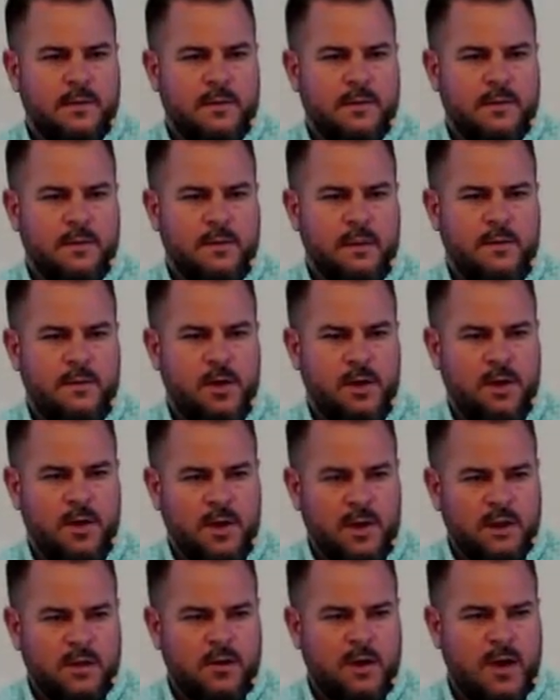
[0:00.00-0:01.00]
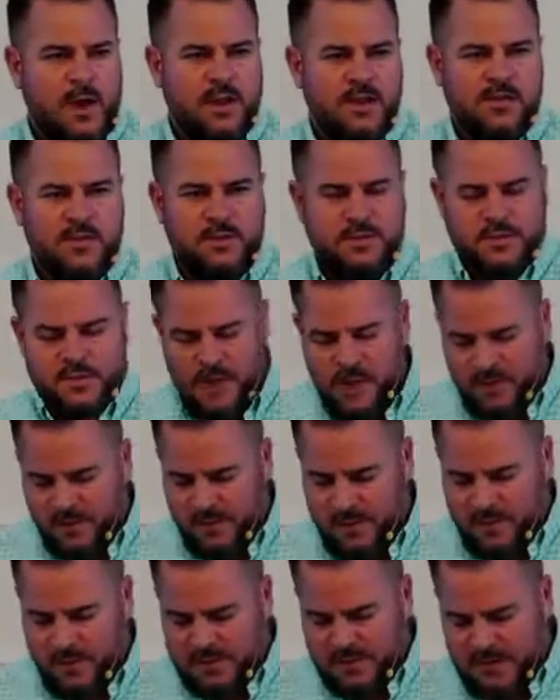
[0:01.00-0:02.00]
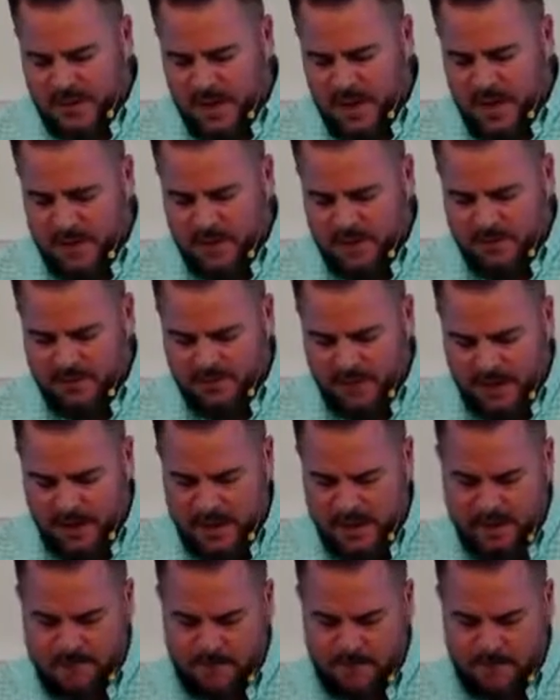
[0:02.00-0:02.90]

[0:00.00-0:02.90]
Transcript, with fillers: If you are in Christ, your suffering is not in vain.